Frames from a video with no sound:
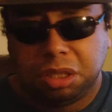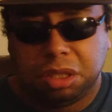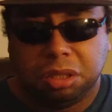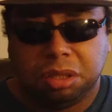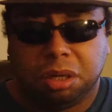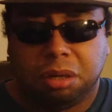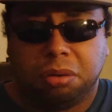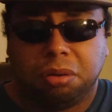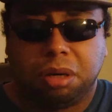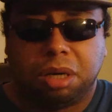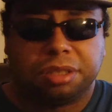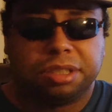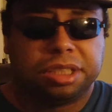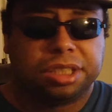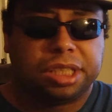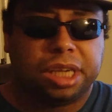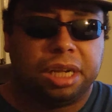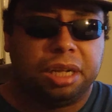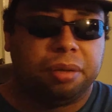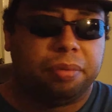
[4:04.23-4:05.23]
You know, I'm
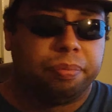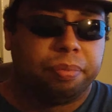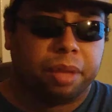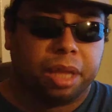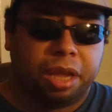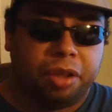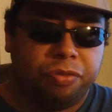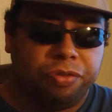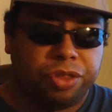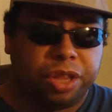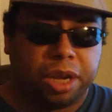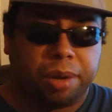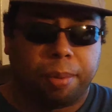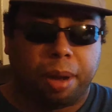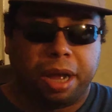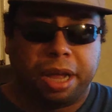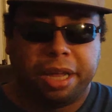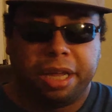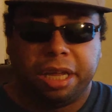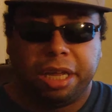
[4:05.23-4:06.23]
just saying. You think
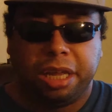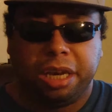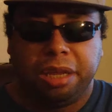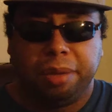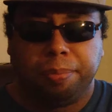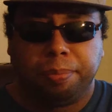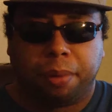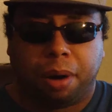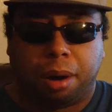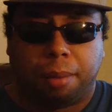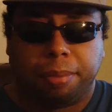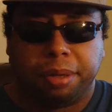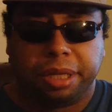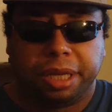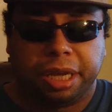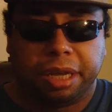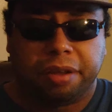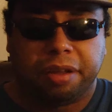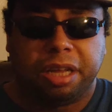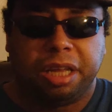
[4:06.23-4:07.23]
about any moment,
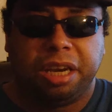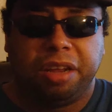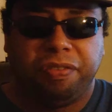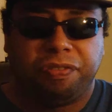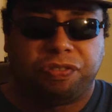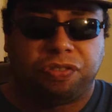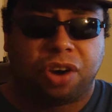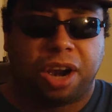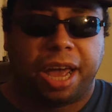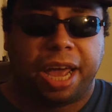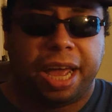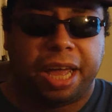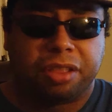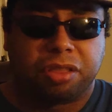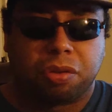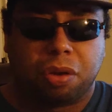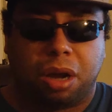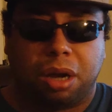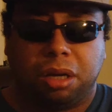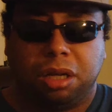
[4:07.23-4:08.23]
any
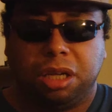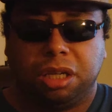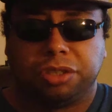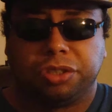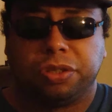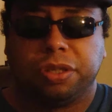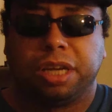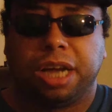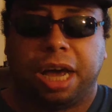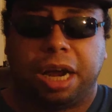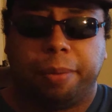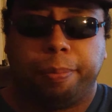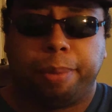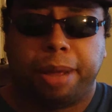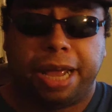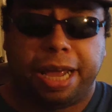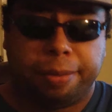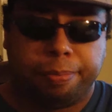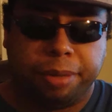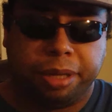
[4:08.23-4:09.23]
flag throughout history got a
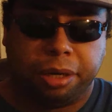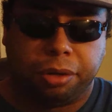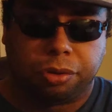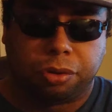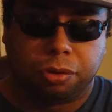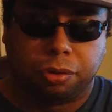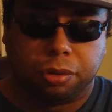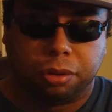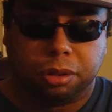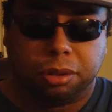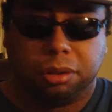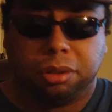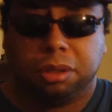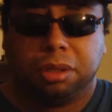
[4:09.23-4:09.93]
bad meaning to it.